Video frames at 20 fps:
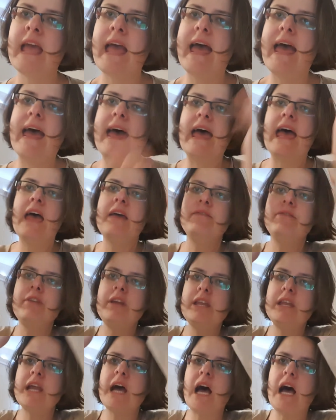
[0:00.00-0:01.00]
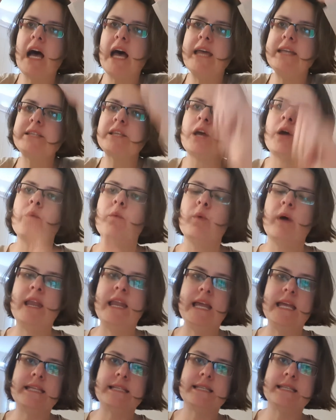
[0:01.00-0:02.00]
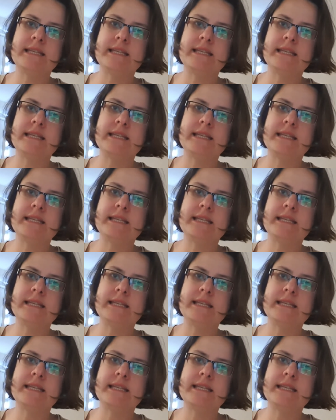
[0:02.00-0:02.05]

Every night when it's